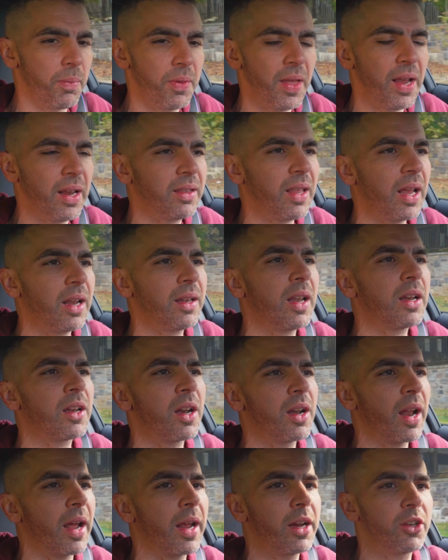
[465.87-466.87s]
They did
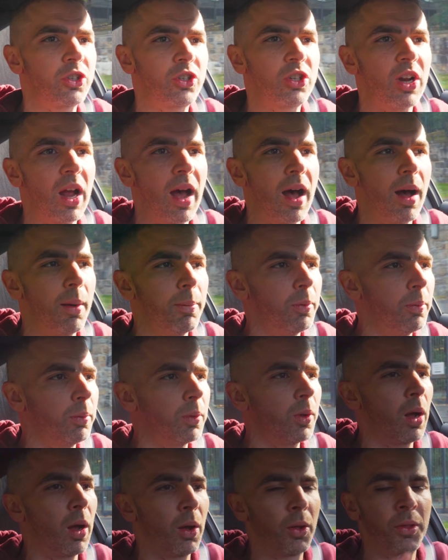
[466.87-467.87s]
a nice job.
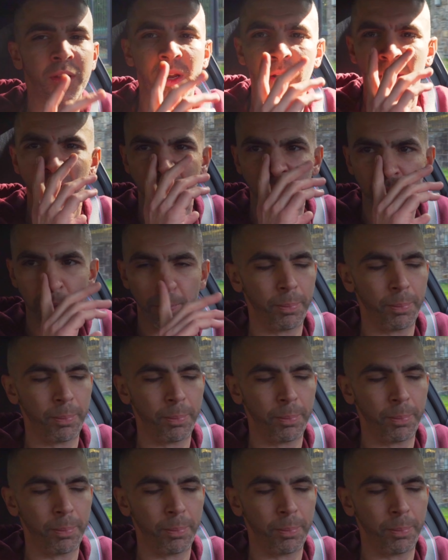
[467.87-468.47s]
You know, they got the